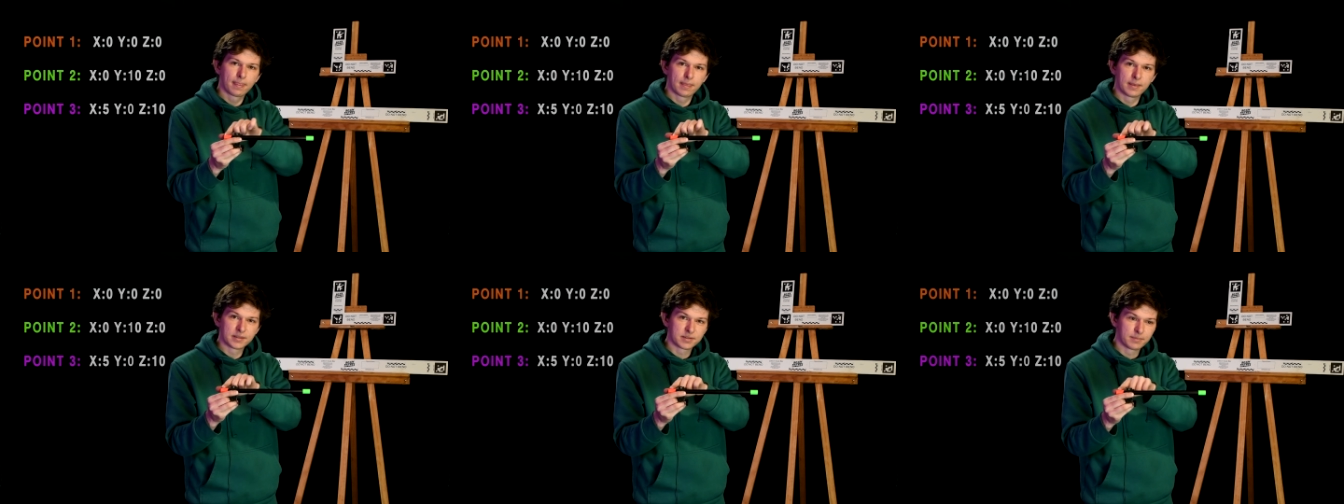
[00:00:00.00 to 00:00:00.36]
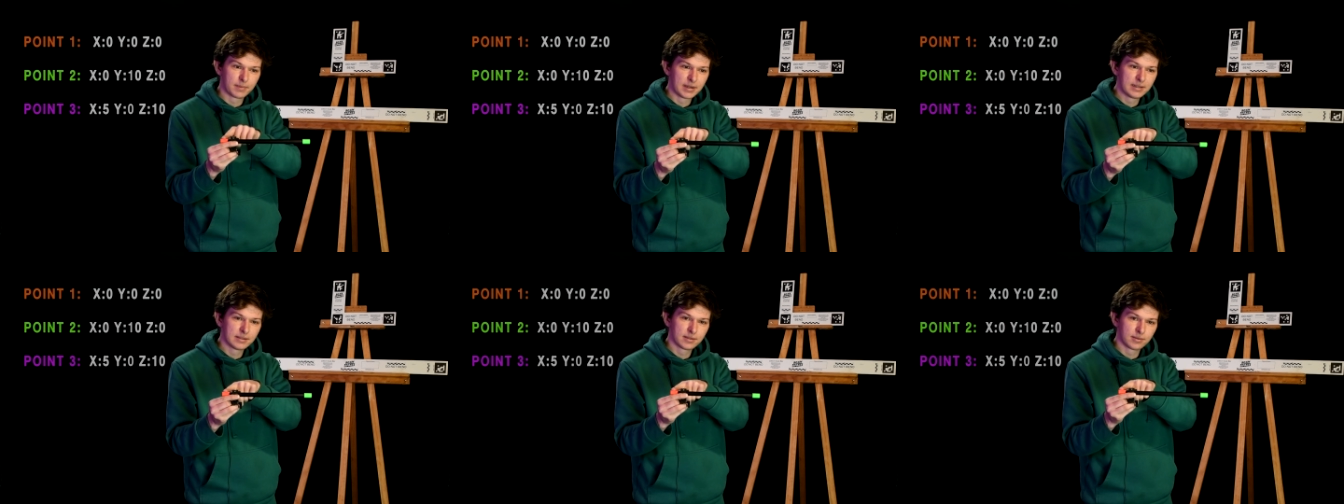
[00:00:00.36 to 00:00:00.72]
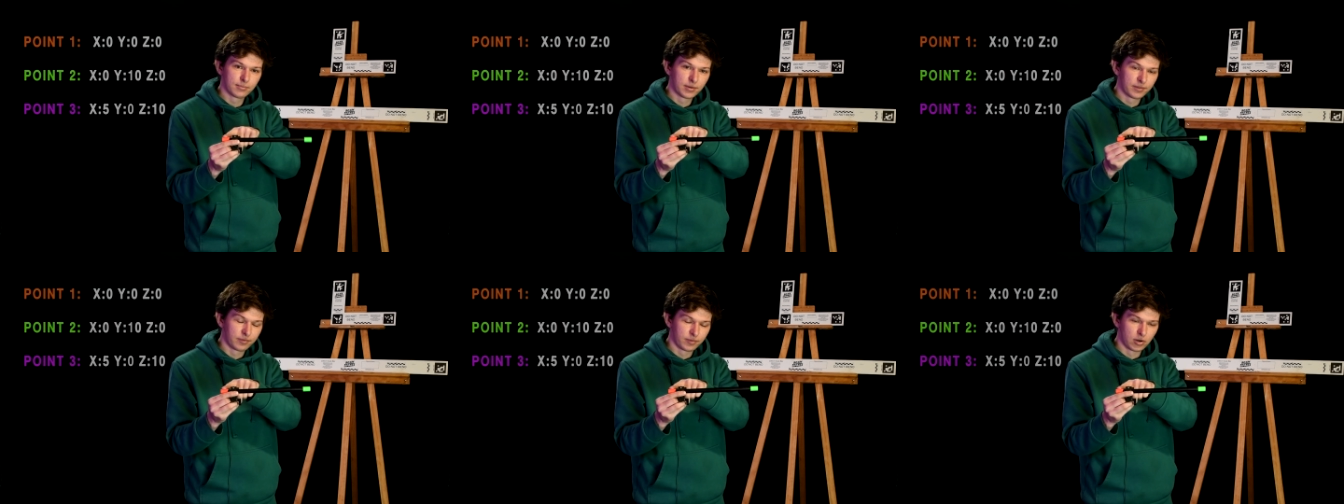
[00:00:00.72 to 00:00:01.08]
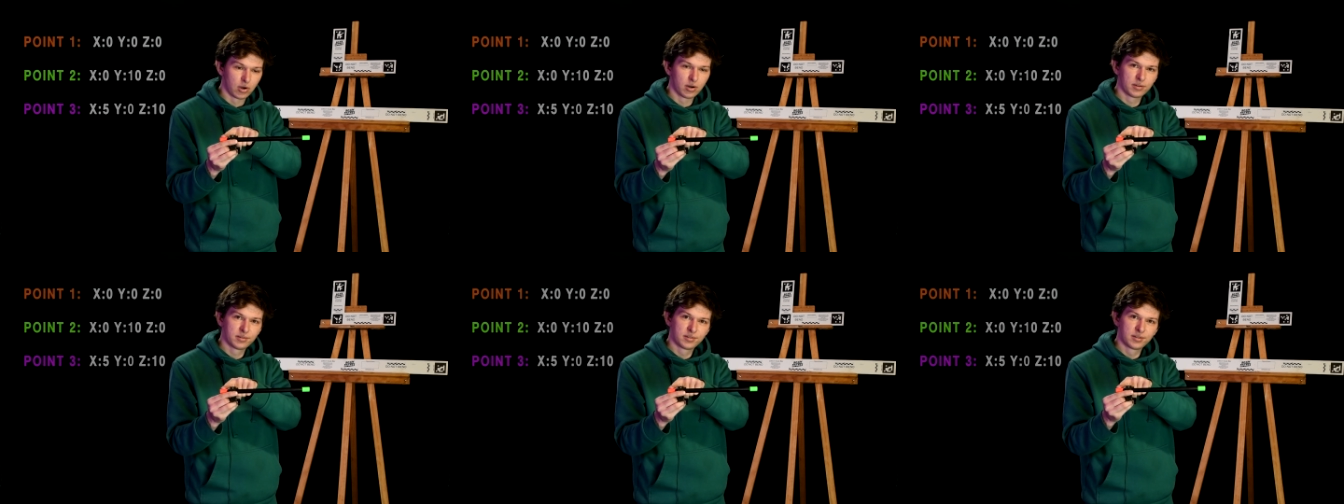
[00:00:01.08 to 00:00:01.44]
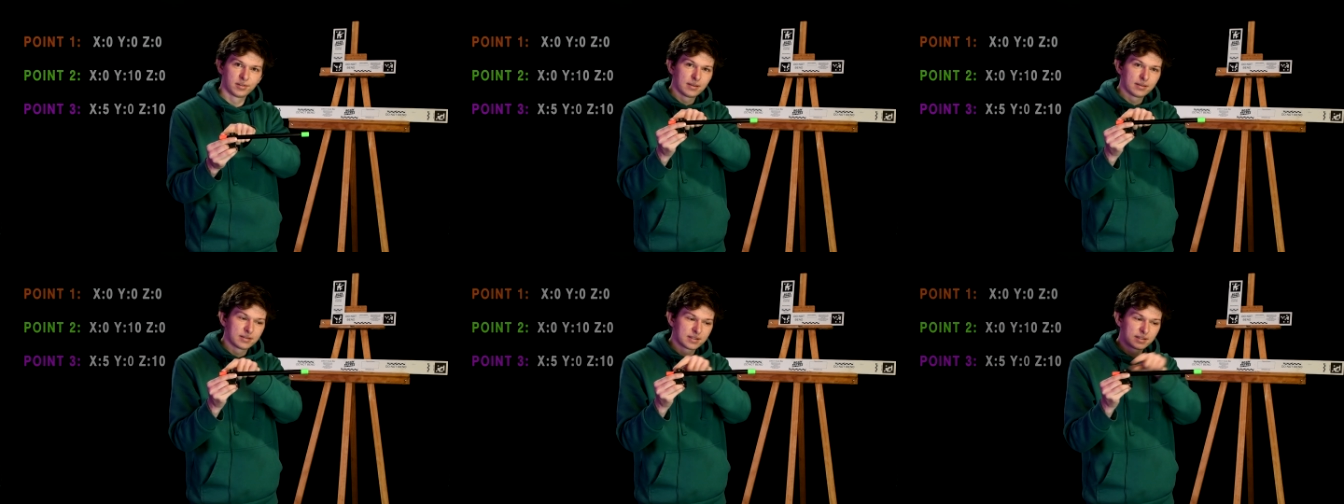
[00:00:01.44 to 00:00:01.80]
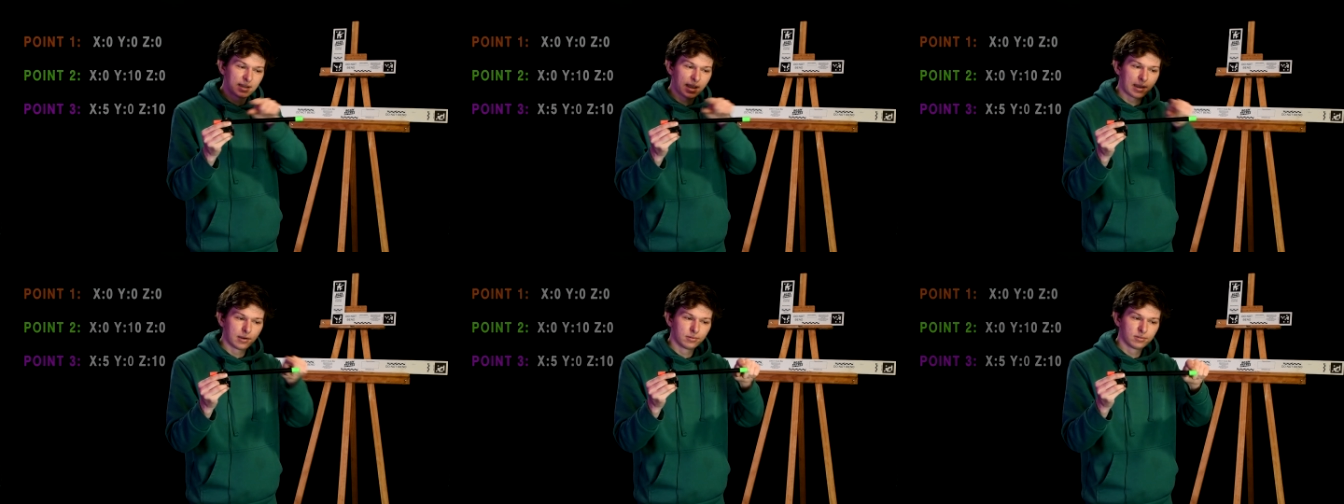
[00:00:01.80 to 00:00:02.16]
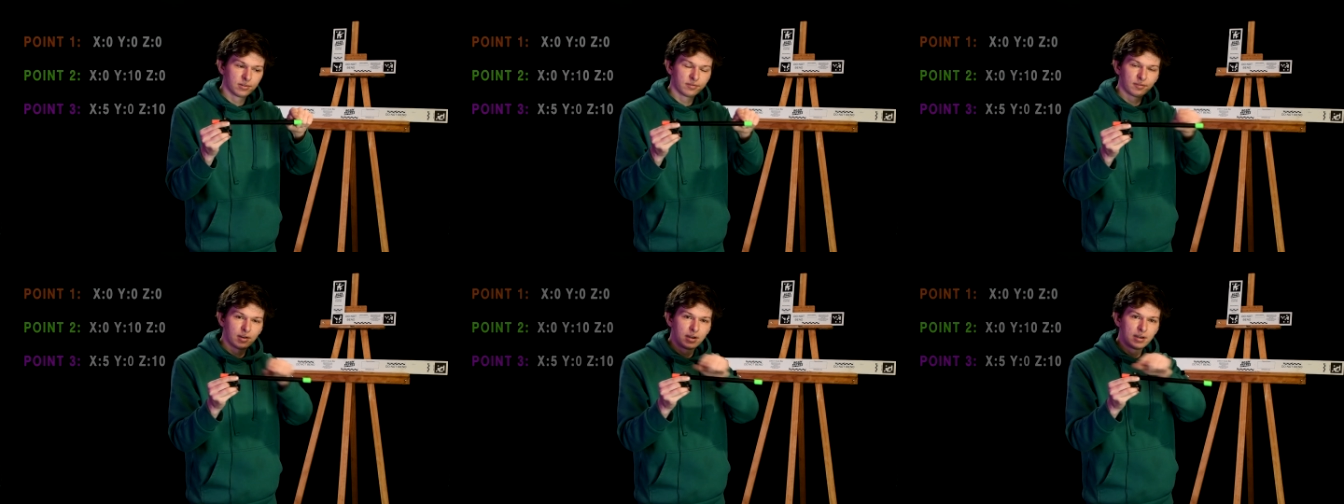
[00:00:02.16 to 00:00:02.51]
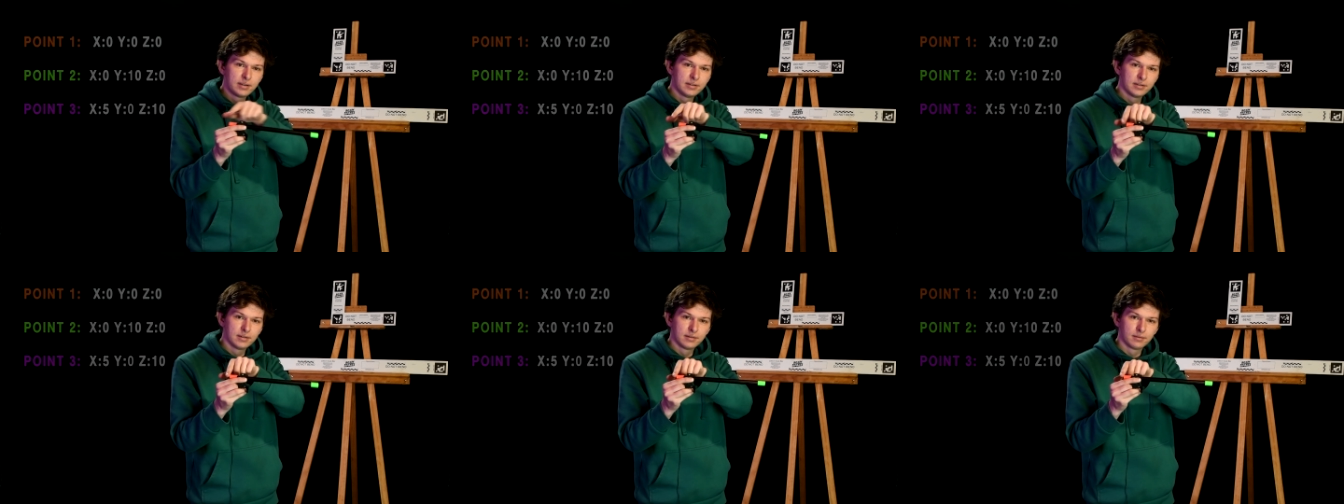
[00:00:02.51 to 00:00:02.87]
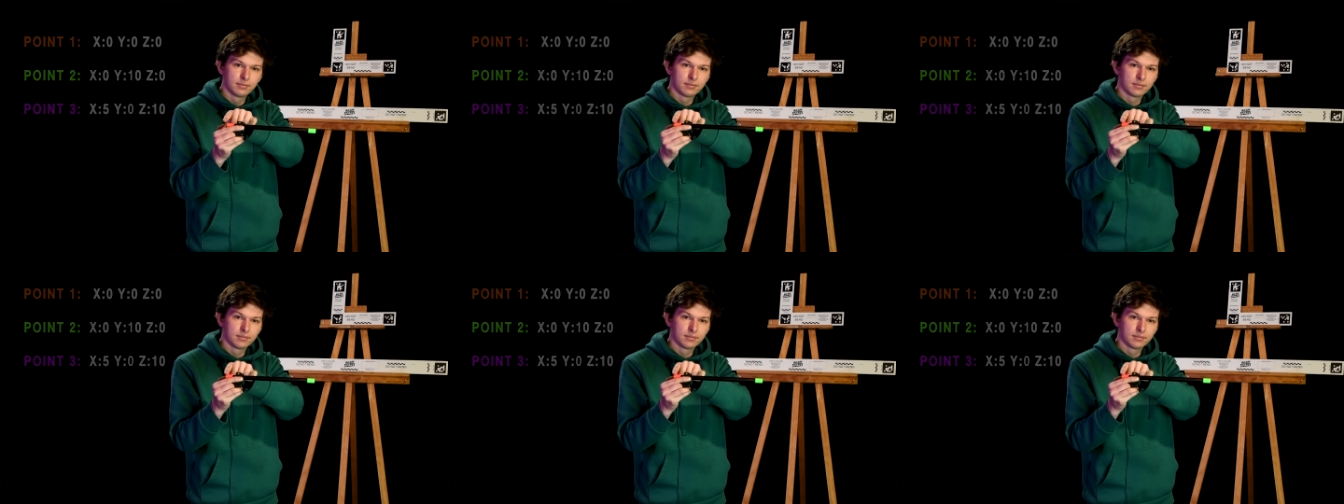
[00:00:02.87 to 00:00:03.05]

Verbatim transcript: This means that we've got scale defined,